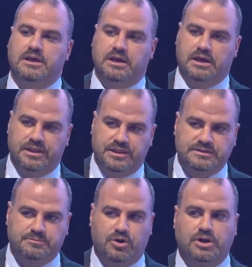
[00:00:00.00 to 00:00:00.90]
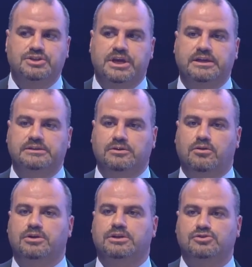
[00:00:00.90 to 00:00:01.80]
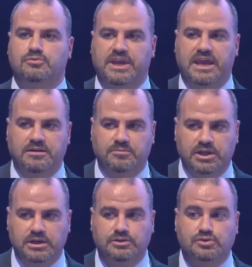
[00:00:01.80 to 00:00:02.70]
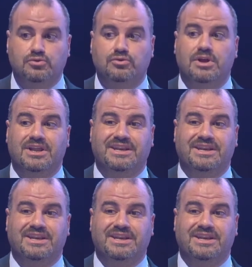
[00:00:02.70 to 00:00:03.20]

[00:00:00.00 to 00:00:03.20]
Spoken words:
this project in order to be able to